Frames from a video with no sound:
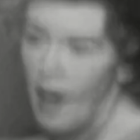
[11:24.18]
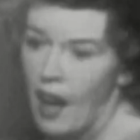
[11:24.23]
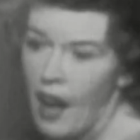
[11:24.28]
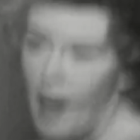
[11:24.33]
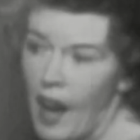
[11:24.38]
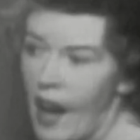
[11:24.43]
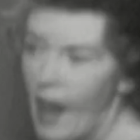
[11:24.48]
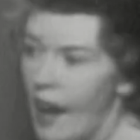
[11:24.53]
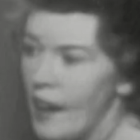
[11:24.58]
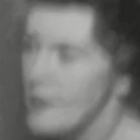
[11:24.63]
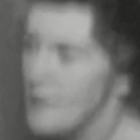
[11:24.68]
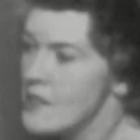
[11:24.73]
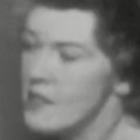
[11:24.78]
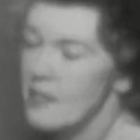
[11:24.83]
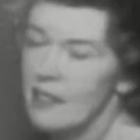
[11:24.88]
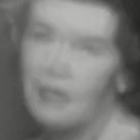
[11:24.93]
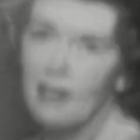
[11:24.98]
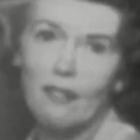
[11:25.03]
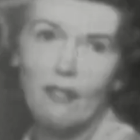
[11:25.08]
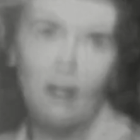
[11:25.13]
I just
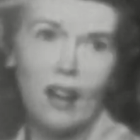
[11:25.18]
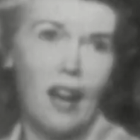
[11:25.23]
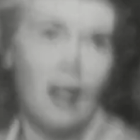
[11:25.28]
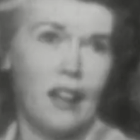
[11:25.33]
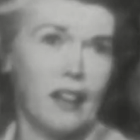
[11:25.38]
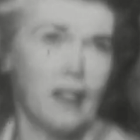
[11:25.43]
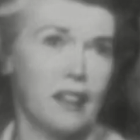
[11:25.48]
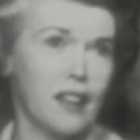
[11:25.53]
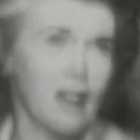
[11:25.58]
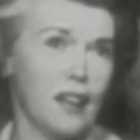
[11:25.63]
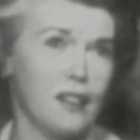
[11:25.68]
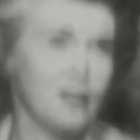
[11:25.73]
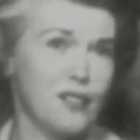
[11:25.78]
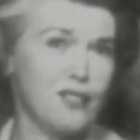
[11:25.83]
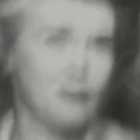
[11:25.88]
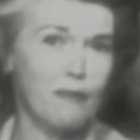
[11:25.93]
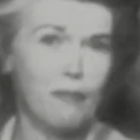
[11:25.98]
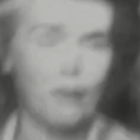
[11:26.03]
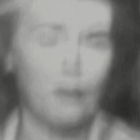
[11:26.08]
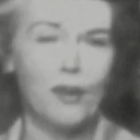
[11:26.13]
love Ollie, and I just
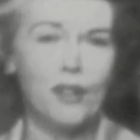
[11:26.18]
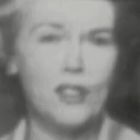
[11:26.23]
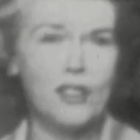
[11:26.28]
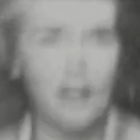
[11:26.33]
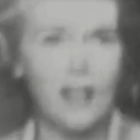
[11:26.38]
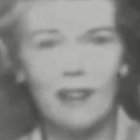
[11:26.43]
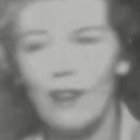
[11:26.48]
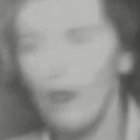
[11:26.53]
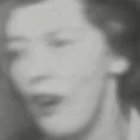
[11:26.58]
appreciate all